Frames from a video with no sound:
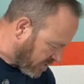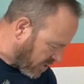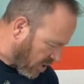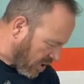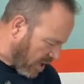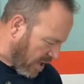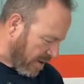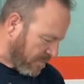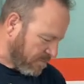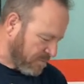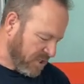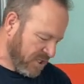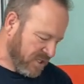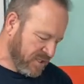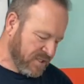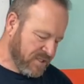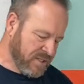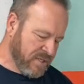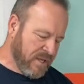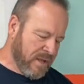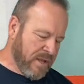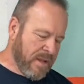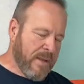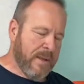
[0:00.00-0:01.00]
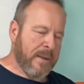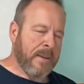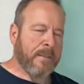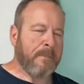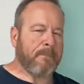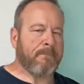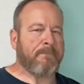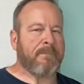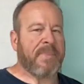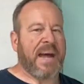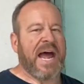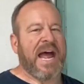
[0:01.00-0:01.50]
of options.
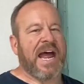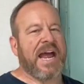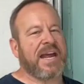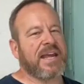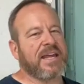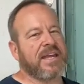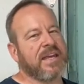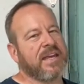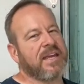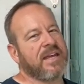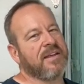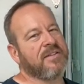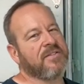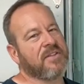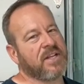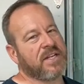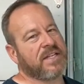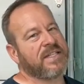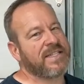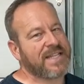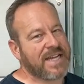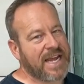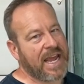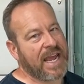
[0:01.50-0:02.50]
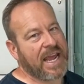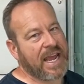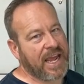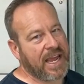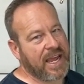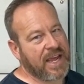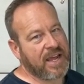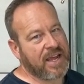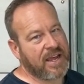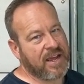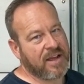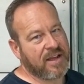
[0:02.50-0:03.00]
Back in the
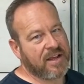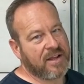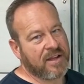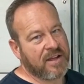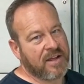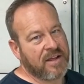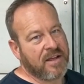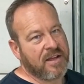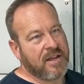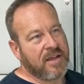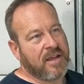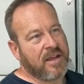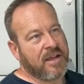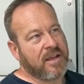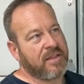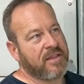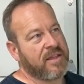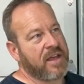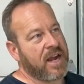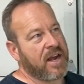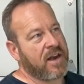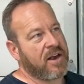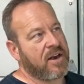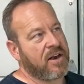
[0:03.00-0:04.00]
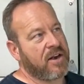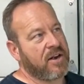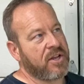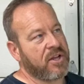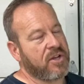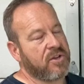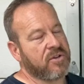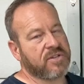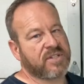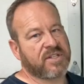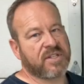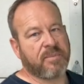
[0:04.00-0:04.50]
day, there
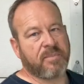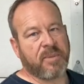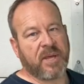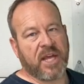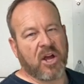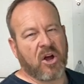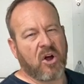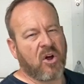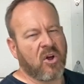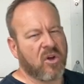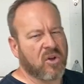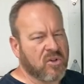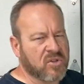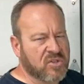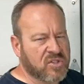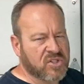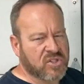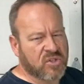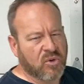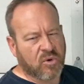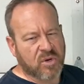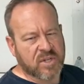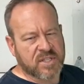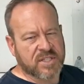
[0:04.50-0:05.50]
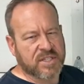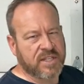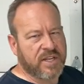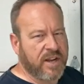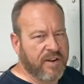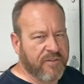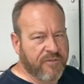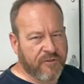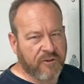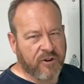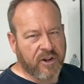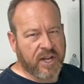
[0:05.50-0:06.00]
used to be all sorts of
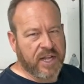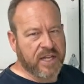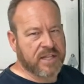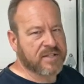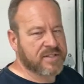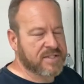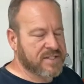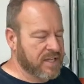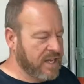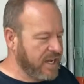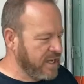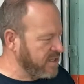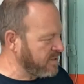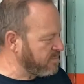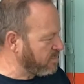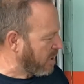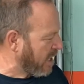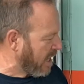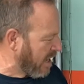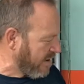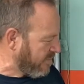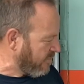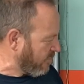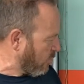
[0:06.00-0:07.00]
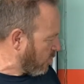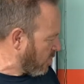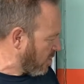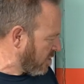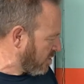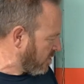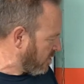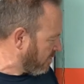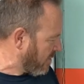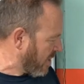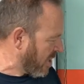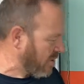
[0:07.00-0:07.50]
different insides, but I've
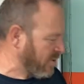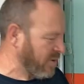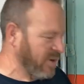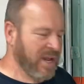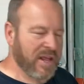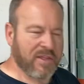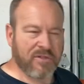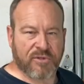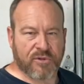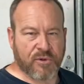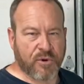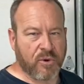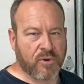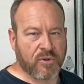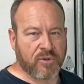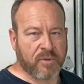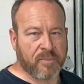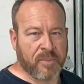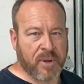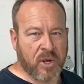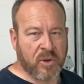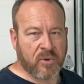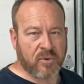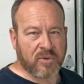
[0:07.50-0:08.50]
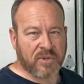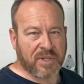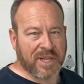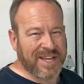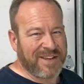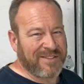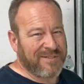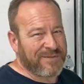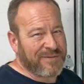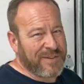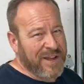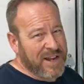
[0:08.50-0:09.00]
worn them out and thrown them out.
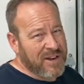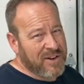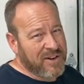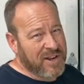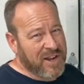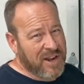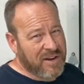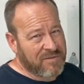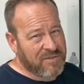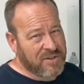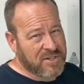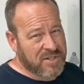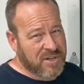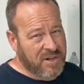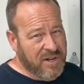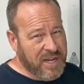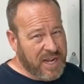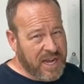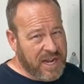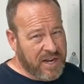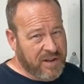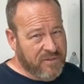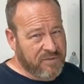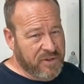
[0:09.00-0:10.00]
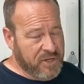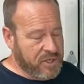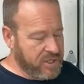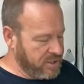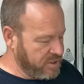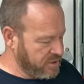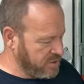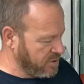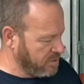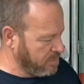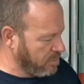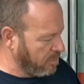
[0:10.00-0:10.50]
Like, Fender covers are kind of a
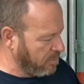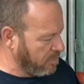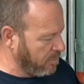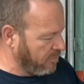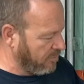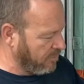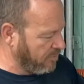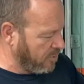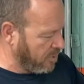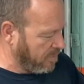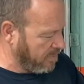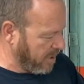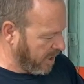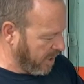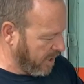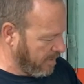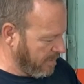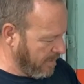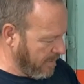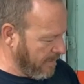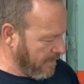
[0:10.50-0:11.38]
consumable for me.